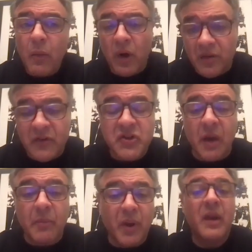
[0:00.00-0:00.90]
worked for
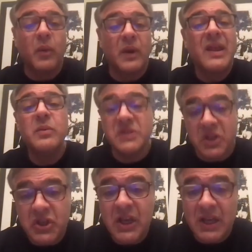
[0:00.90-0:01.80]
John Brennan when he was
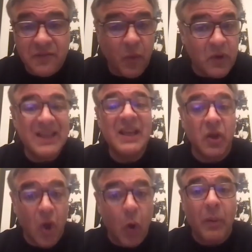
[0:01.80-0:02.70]
a
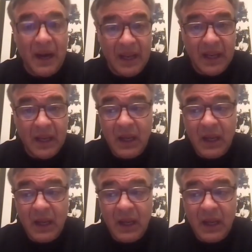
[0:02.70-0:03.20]
GS-14 nobody.